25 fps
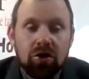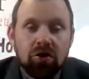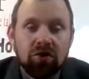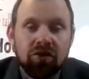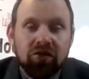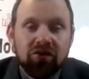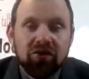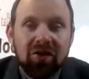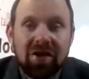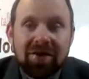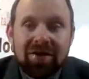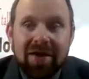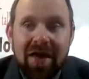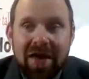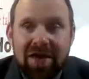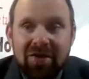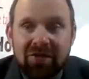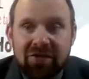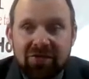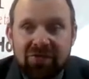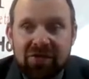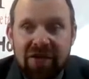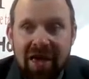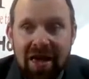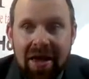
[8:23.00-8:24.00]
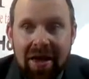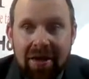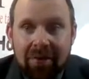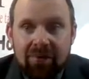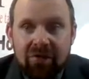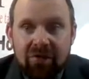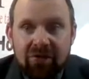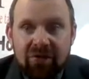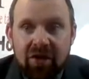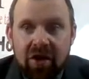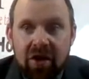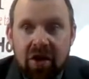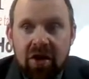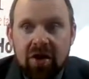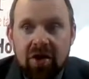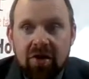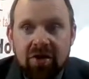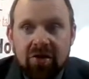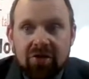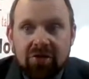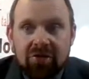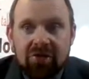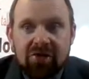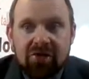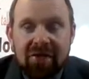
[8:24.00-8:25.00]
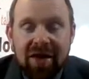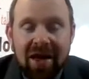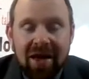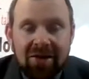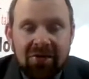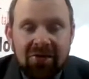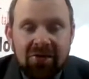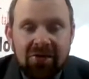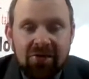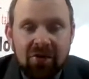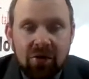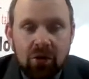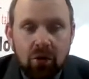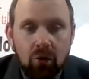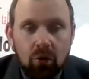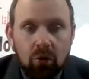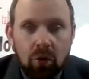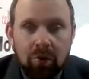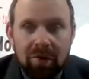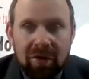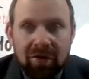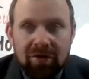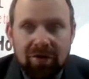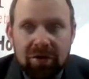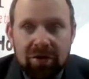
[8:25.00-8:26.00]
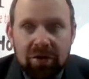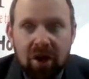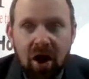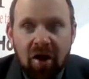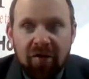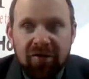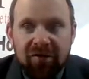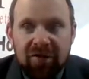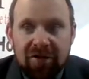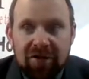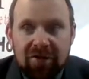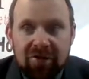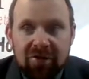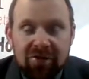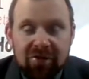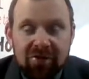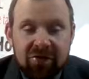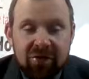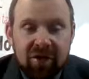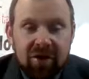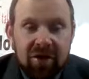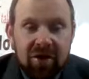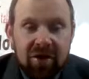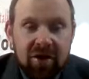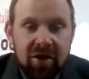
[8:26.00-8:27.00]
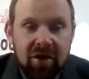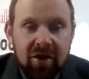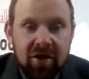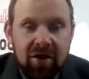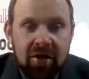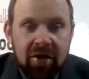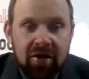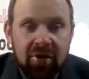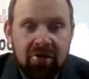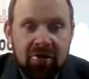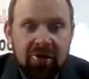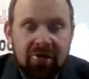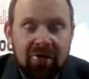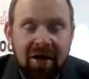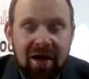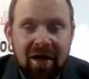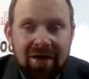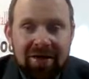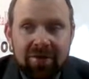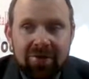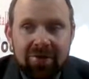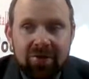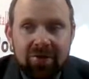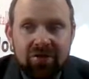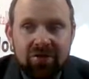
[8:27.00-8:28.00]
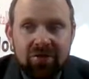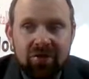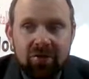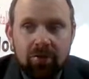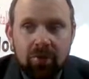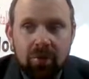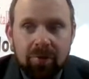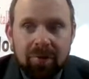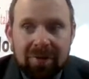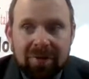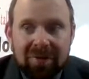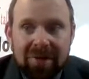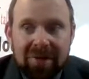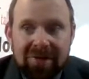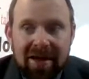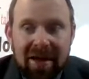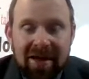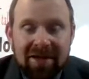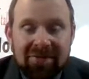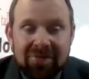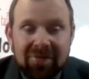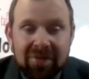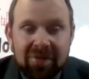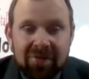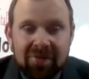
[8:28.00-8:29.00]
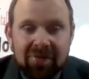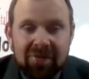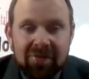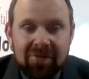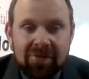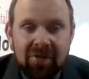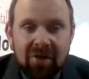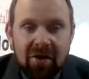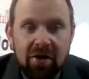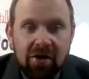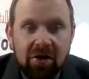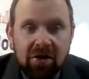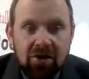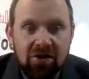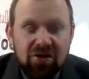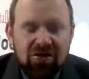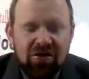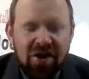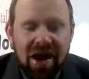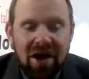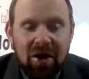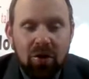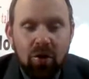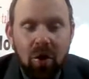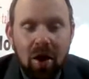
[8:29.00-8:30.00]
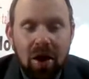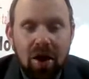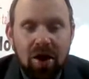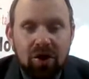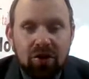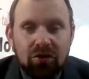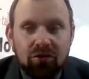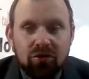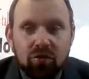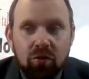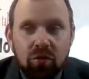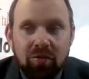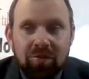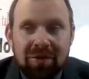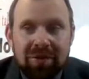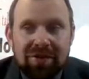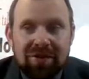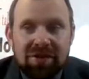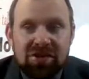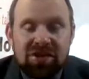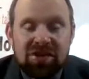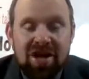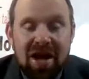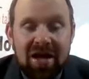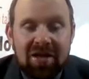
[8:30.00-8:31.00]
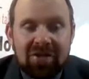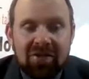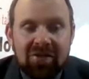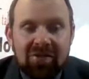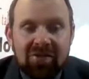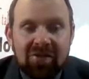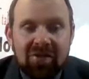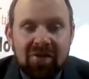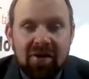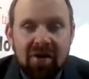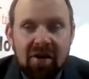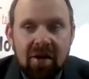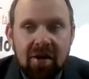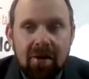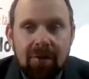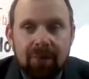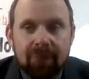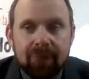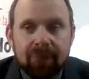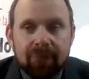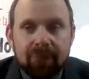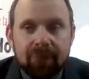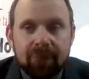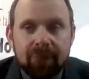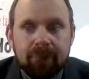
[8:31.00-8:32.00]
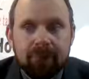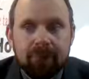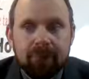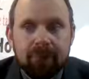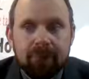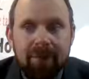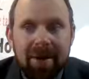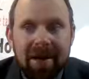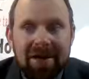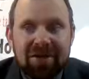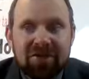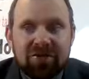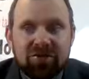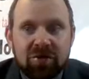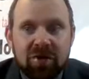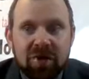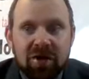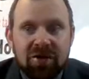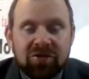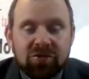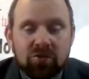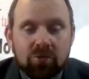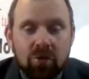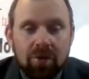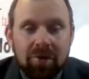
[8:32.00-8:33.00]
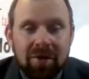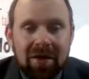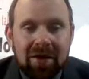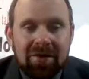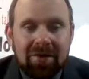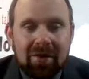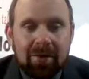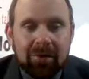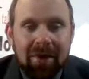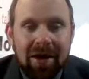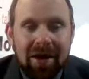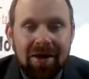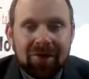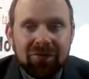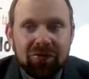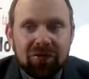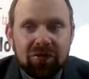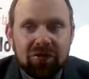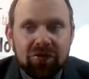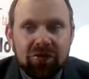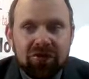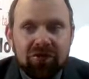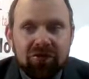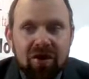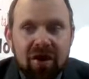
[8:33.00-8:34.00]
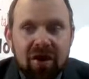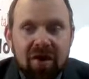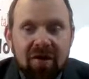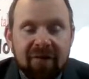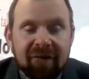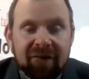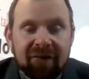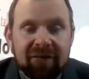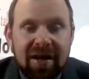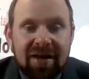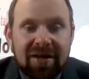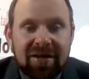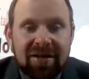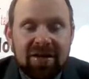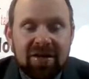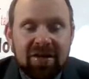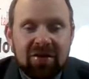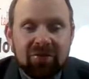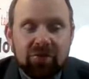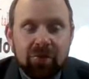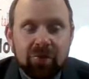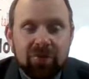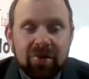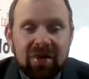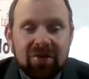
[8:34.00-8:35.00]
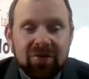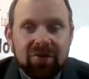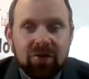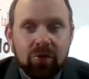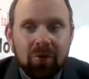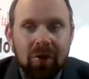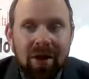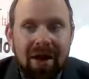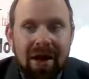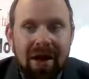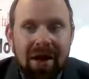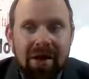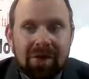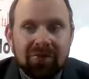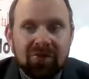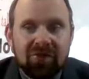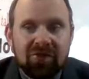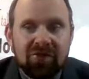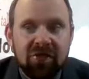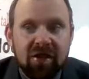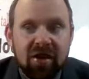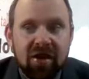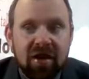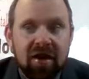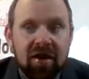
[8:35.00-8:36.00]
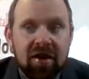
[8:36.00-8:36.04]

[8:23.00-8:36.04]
Sunday's games, Saints will beat the Dolphins. Titans will beat the Texans. Jaguars will beat the Jets. Patriots will beat the Panthers. Vikings will beat the Rams.